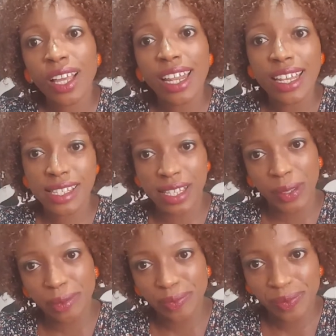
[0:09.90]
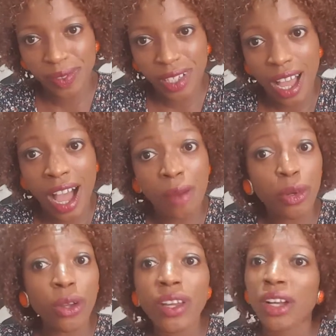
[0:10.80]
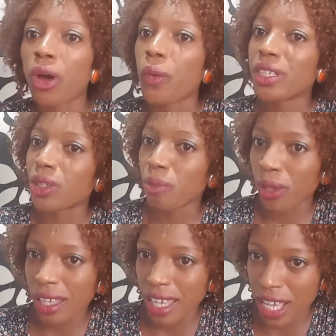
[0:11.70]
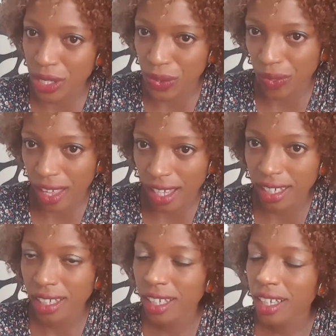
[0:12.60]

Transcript: Listen, I'm going to encourage somebody here today